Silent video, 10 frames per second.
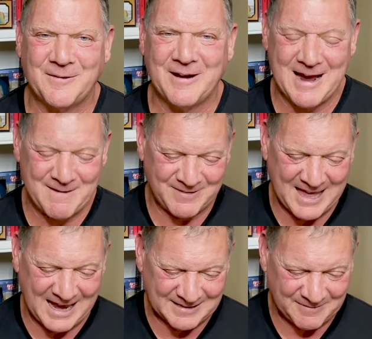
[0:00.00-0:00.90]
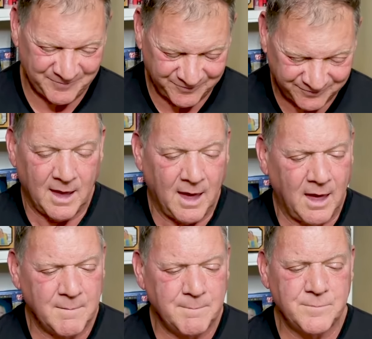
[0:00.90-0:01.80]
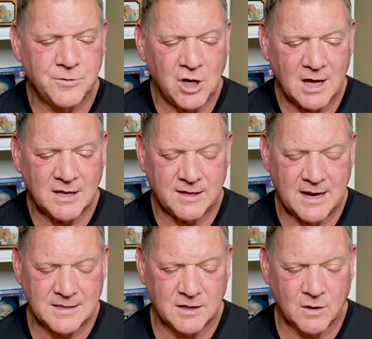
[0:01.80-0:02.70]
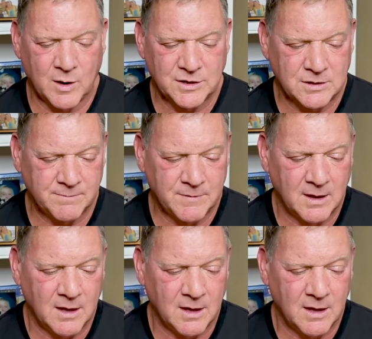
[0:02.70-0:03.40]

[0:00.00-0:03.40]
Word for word: Okay, thanks. Um, Jonathan asked a question.